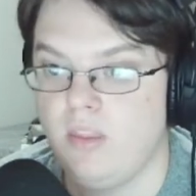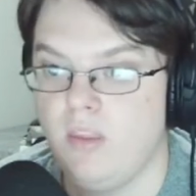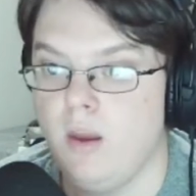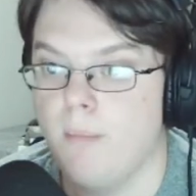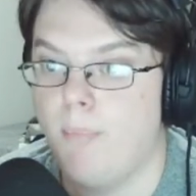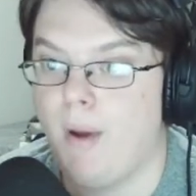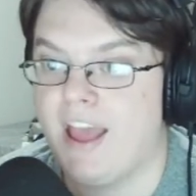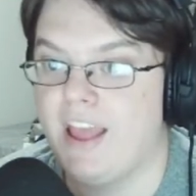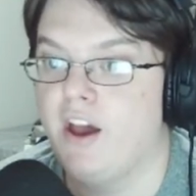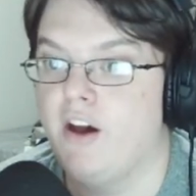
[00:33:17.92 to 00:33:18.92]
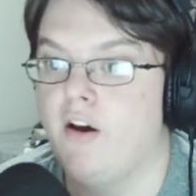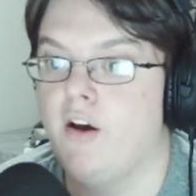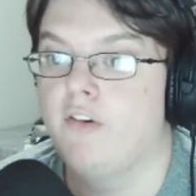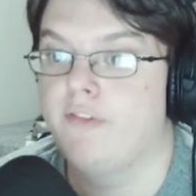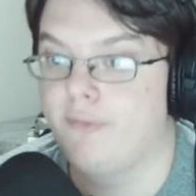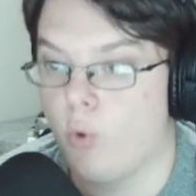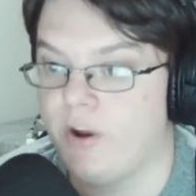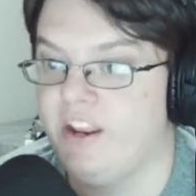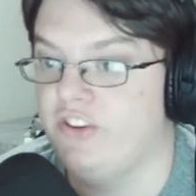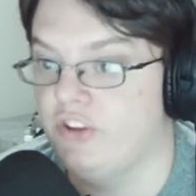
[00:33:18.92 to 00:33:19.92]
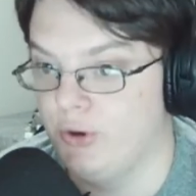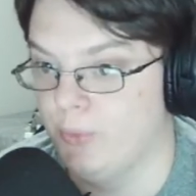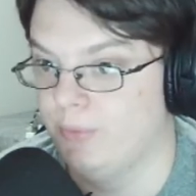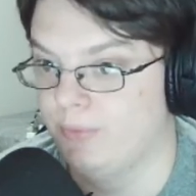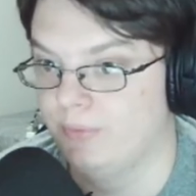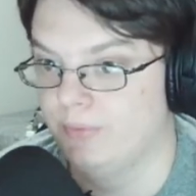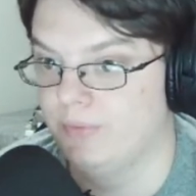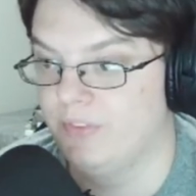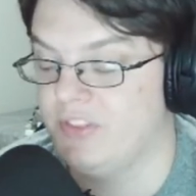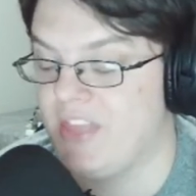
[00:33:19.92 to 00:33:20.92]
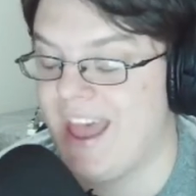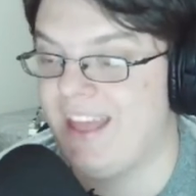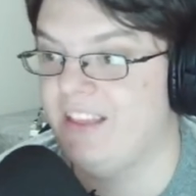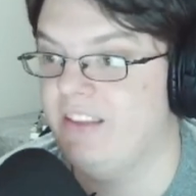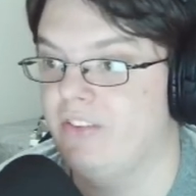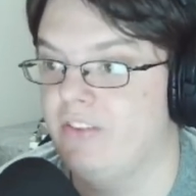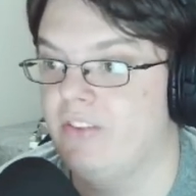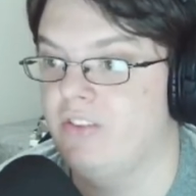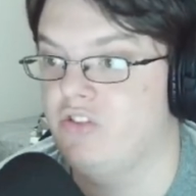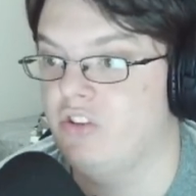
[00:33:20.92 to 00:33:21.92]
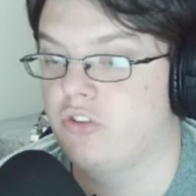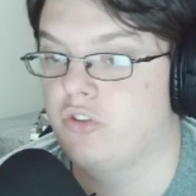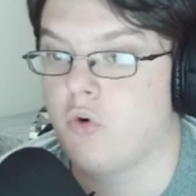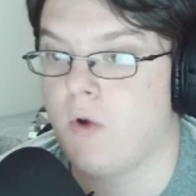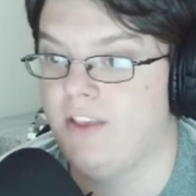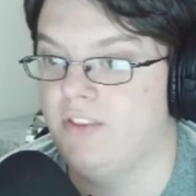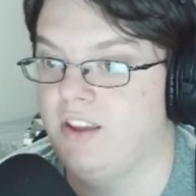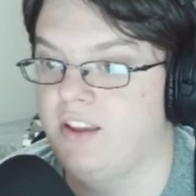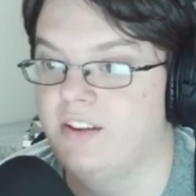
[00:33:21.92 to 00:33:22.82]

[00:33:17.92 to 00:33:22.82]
by 42. That is just crazy.